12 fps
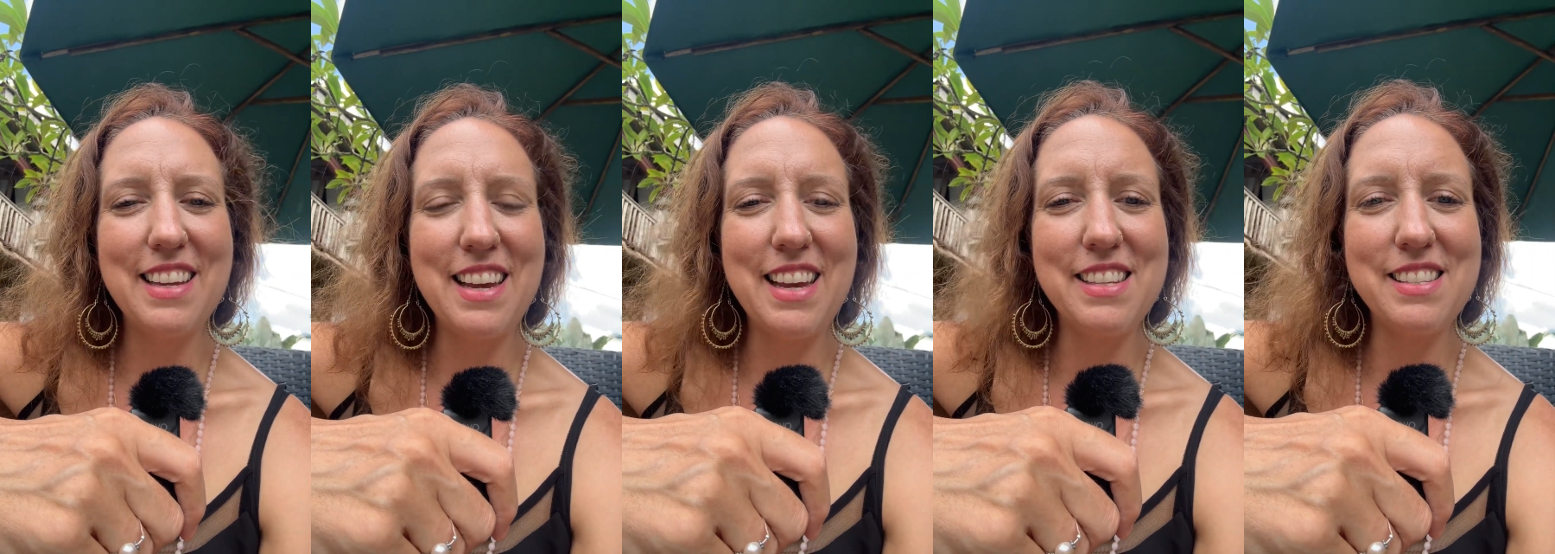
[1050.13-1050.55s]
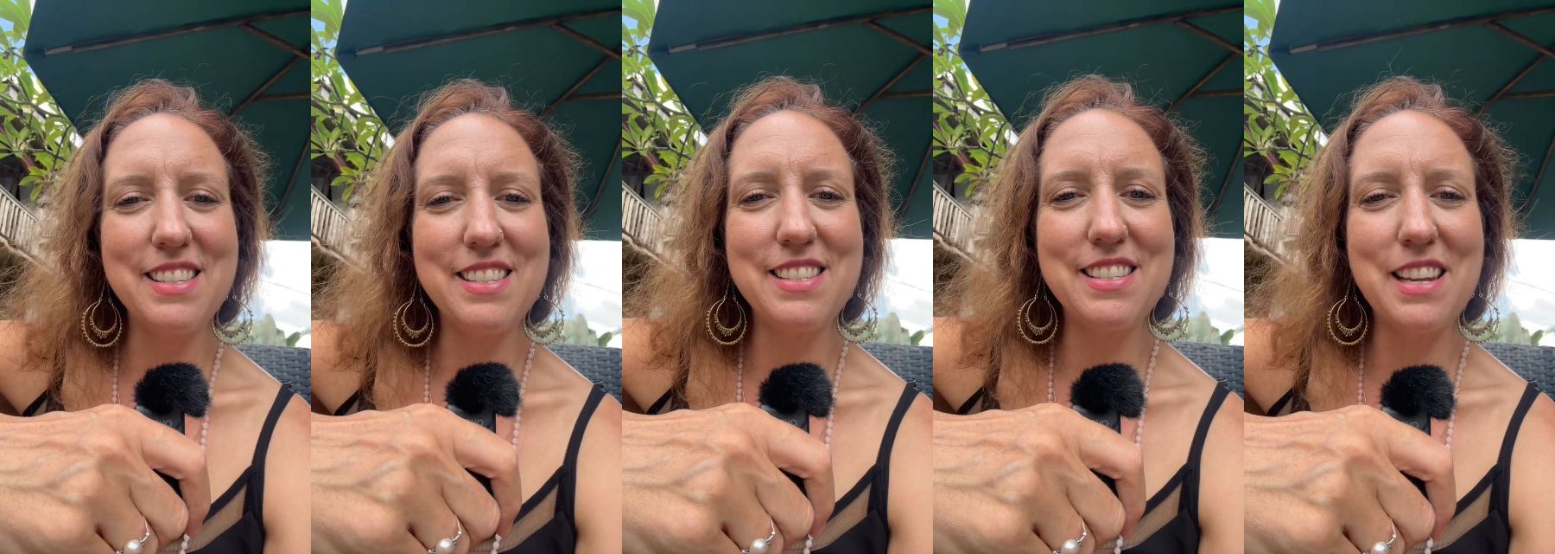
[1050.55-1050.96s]
and
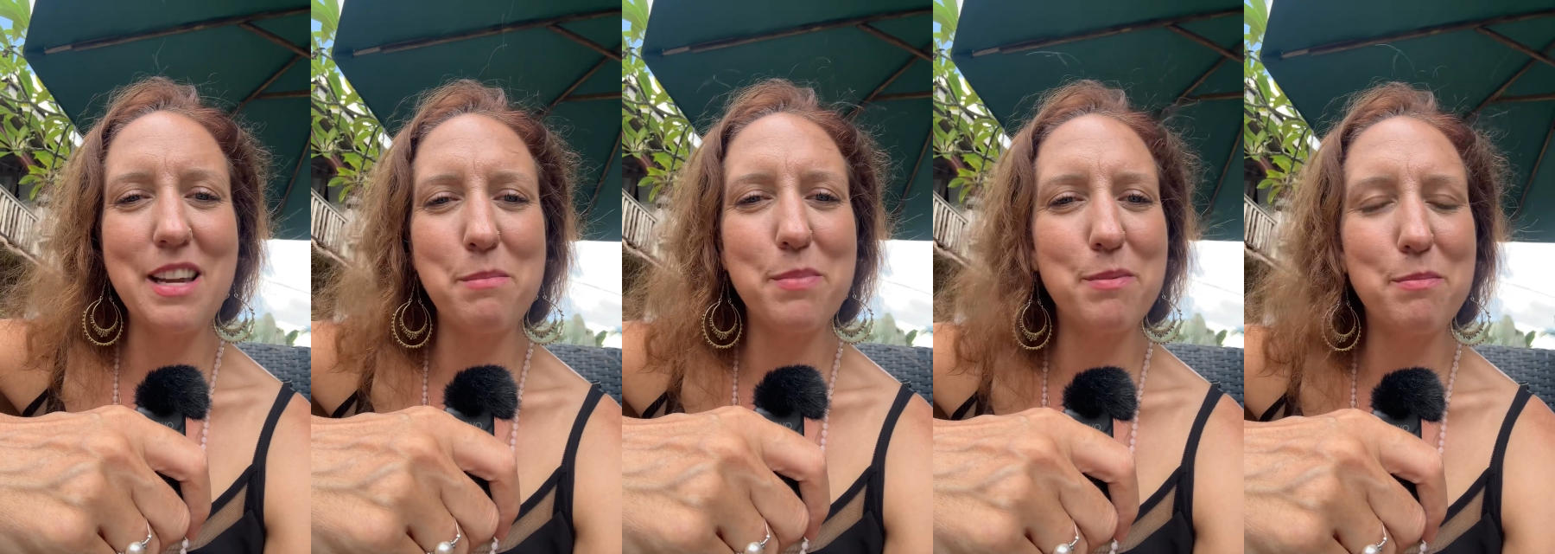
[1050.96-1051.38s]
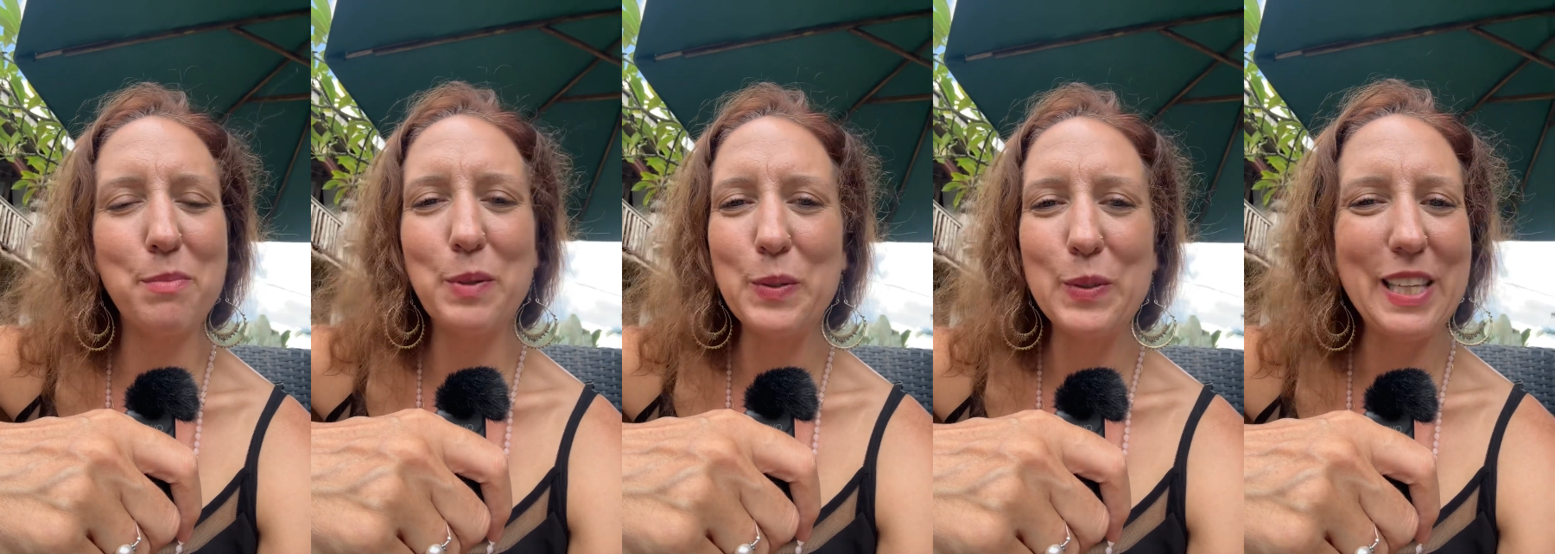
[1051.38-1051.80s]
step
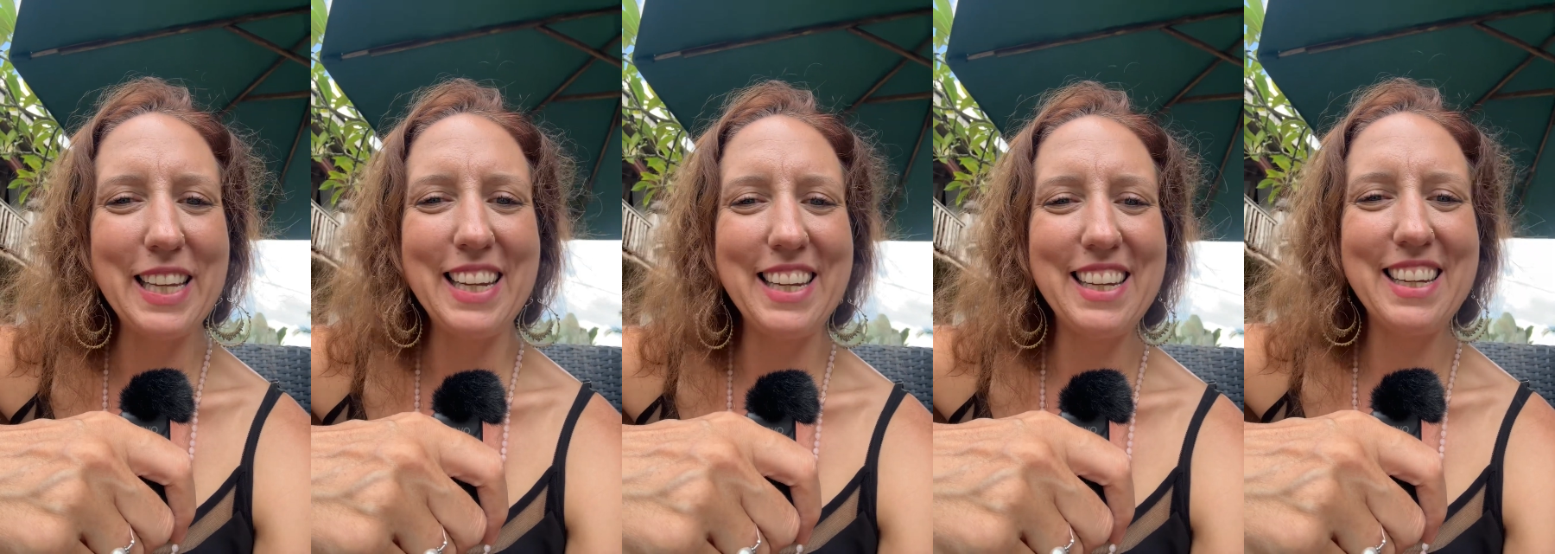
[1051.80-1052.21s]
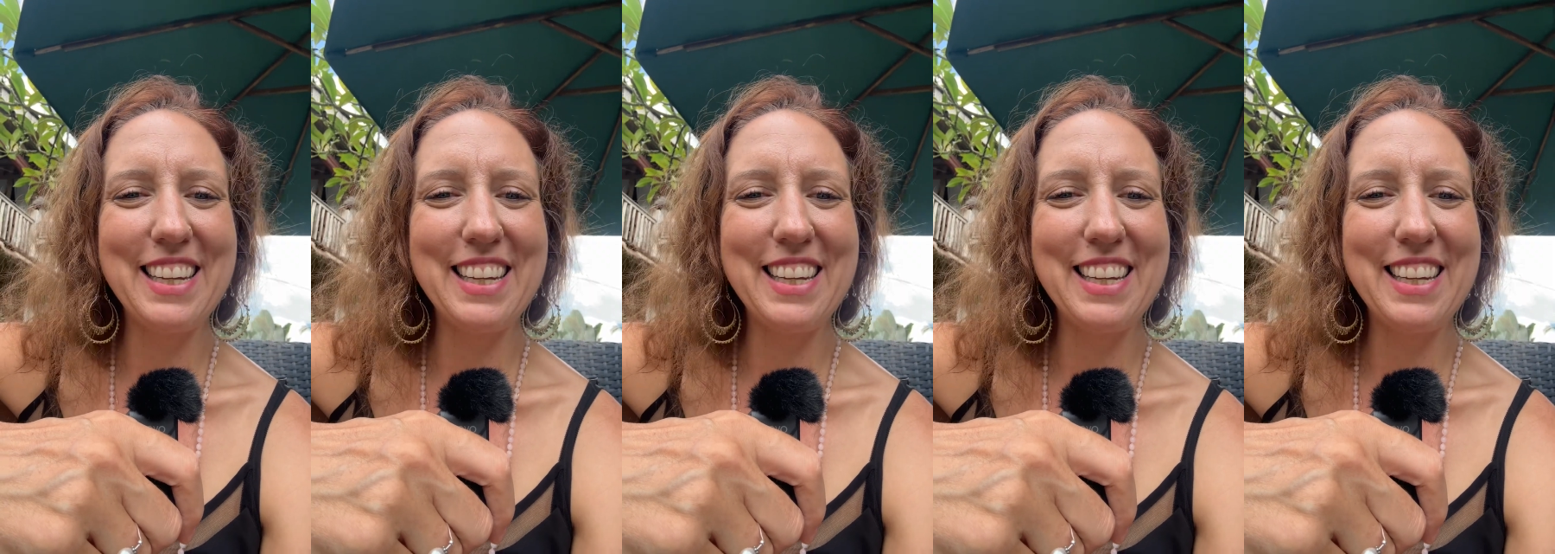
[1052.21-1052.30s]
boldly